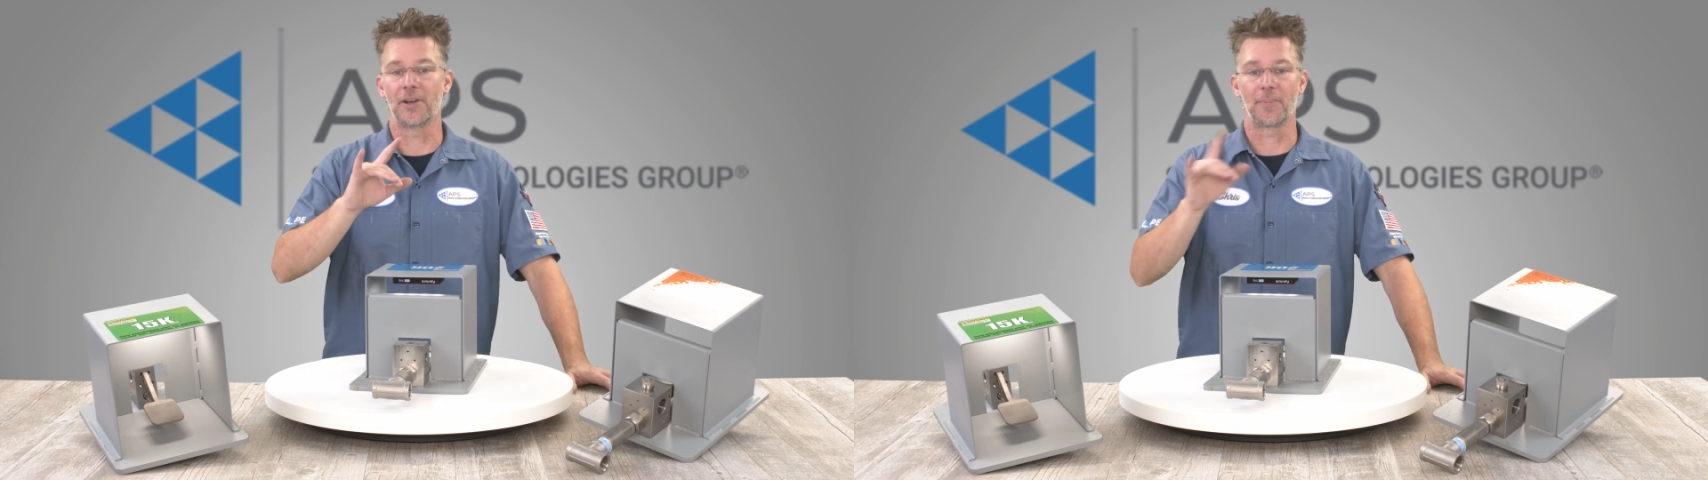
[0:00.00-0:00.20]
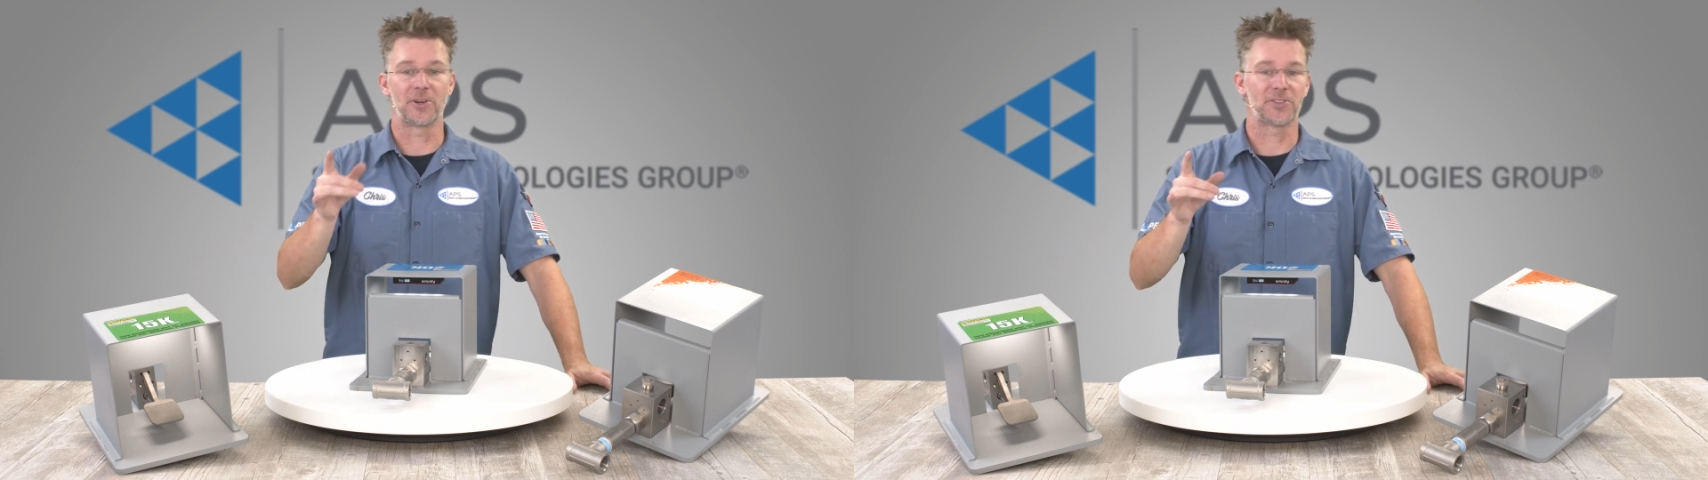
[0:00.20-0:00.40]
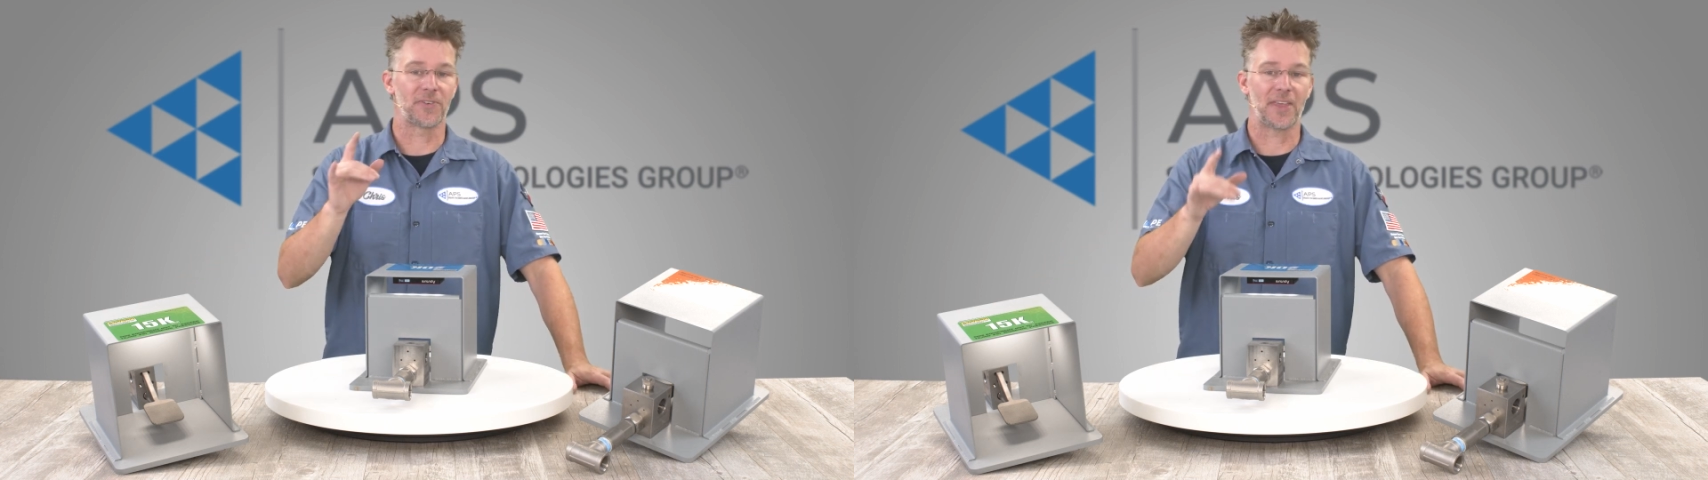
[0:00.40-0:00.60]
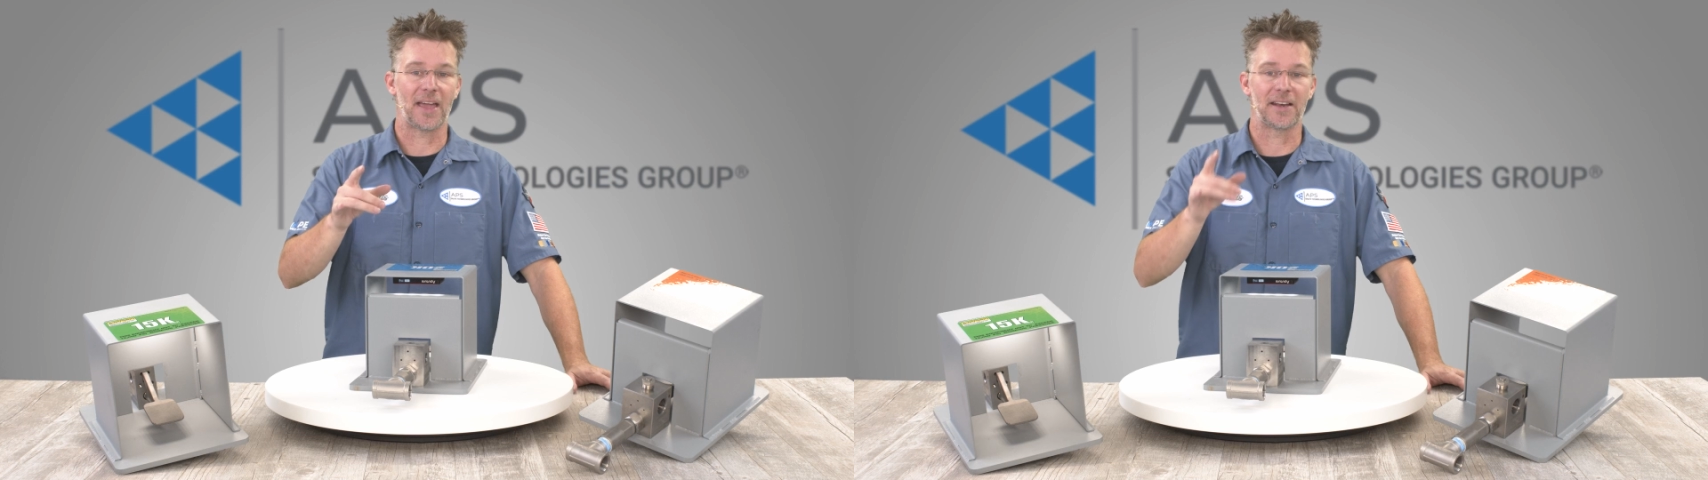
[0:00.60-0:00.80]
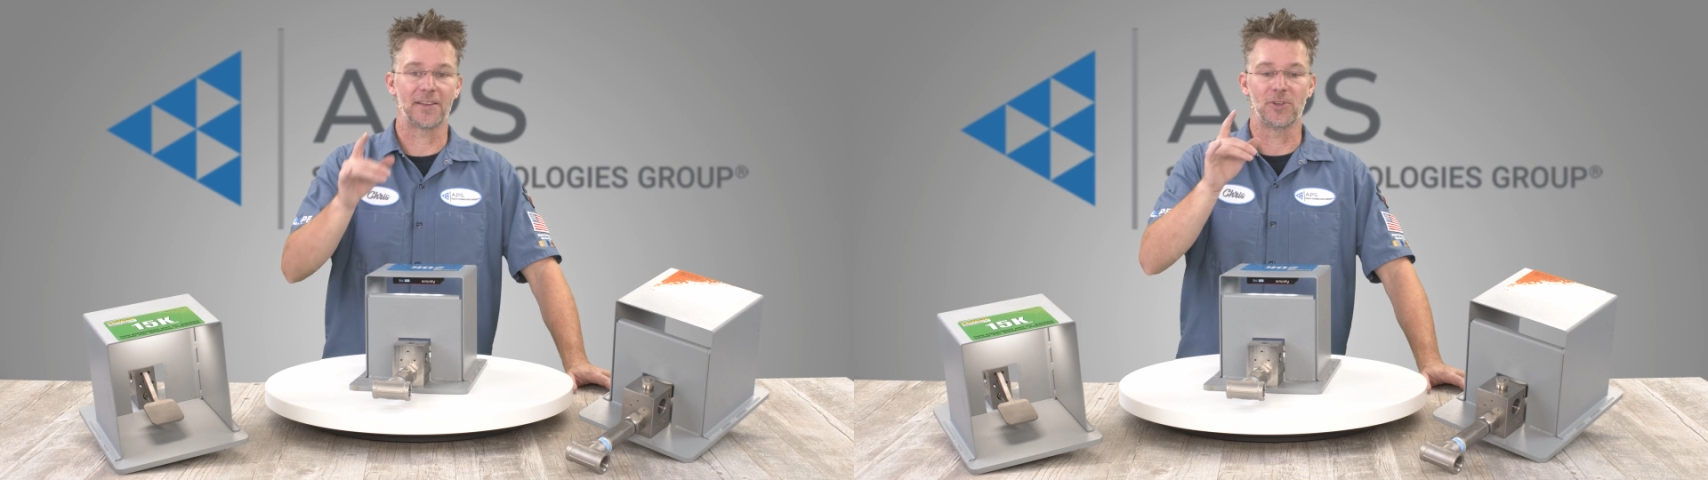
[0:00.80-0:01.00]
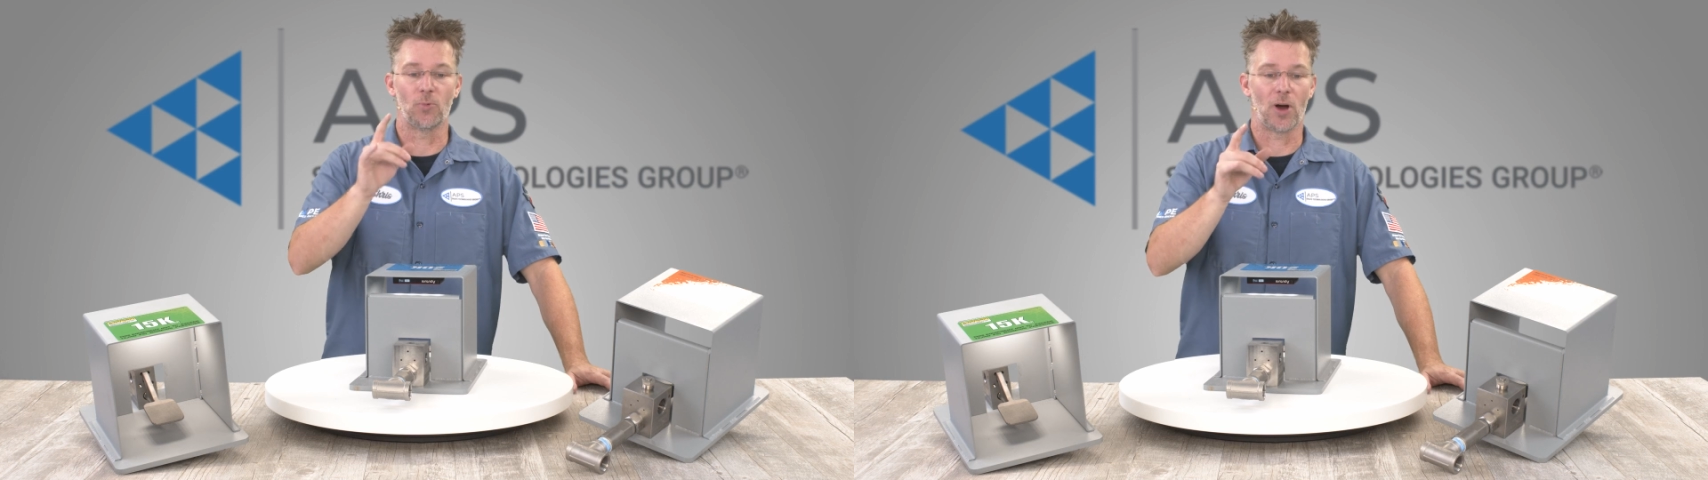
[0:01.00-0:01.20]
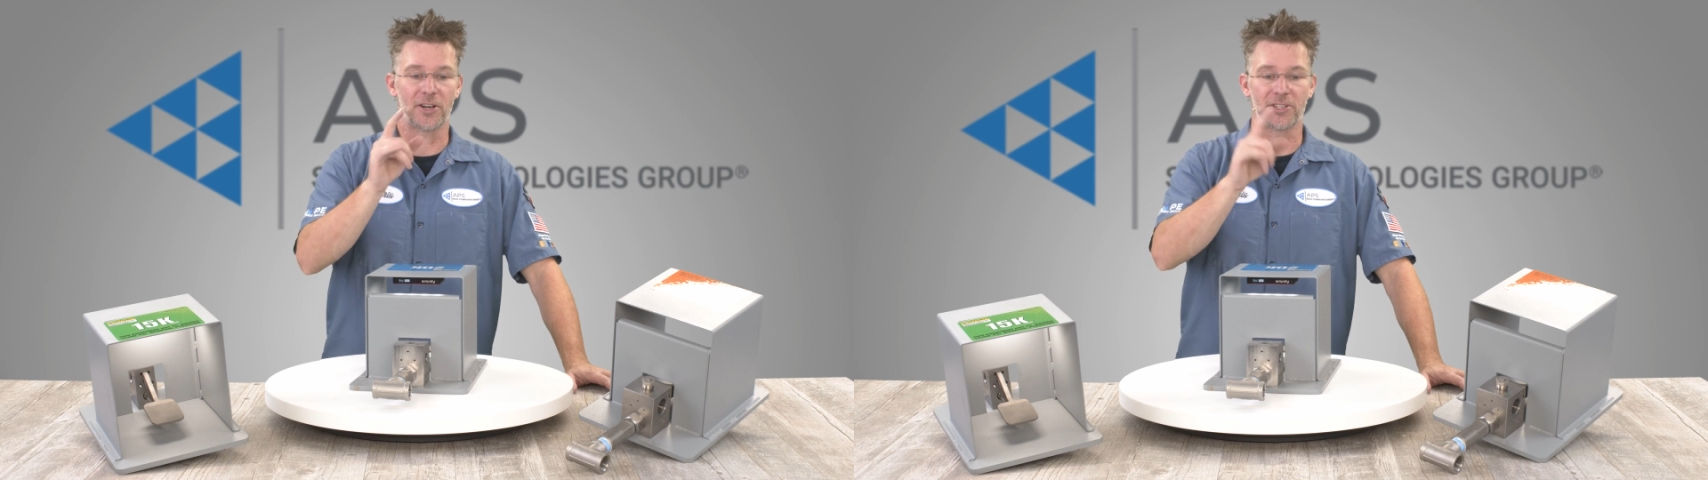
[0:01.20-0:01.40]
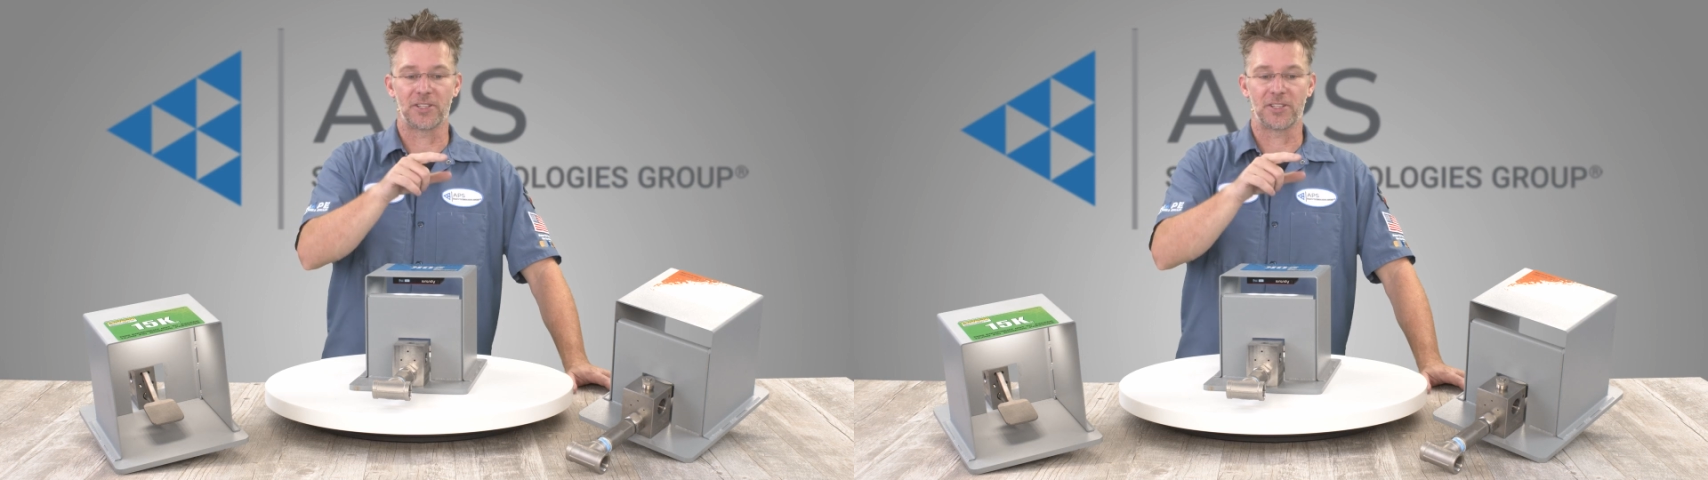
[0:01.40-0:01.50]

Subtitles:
numbers for that if you watch